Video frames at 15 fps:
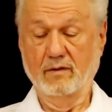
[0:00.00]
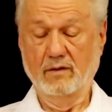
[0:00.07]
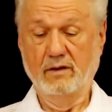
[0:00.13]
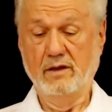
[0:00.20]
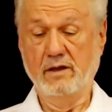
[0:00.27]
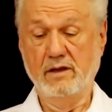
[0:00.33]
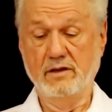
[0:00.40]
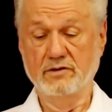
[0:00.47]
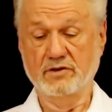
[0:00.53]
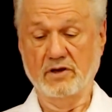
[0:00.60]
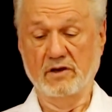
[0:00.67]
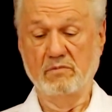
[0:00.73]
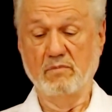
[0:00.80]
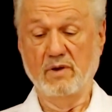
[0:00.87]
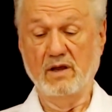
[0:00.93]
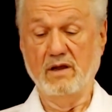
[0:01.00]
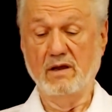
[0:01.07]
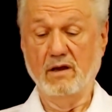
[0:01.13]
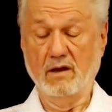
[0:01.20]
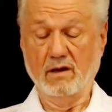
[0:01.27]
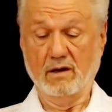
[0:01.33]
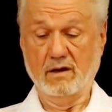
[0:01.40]
he's in
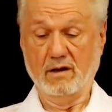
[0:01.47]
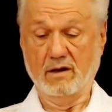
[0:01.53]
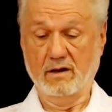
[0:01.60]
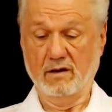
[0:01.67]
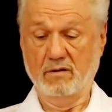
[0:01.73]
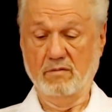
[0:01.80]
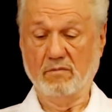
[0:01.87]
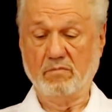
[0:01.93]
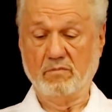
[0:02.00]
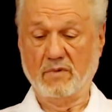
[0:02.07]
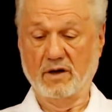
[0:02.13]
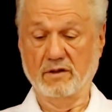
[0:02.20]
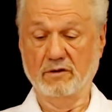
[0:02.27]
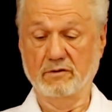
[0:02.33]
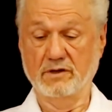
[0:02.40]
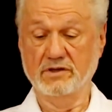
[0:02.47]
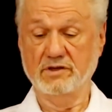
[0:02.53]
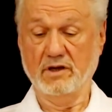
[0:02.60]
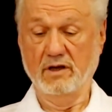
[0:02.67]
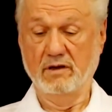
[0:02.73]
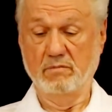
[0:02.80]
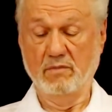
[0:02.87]
me and mother is
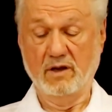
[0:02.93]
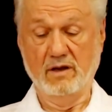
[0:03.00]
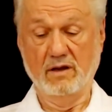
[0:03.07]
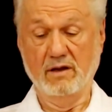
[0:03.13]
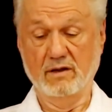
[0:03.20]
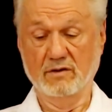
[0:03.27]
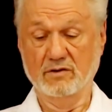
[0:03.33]
in me,